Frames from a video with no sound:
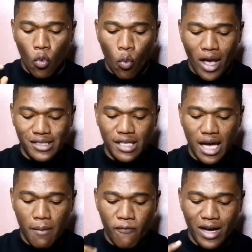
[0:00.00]
West
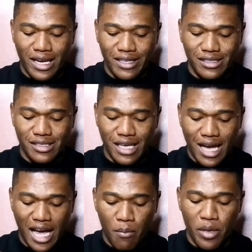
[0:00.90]
Ham,
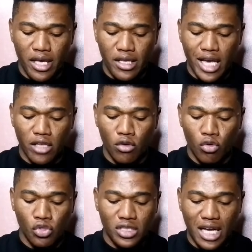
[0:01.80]
Valencia, Hibernian,
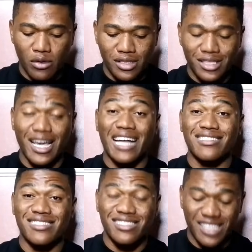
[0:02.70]
Ross County,
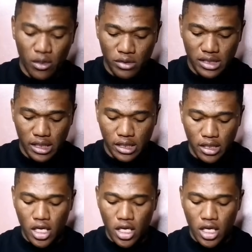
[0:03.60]
and Celtic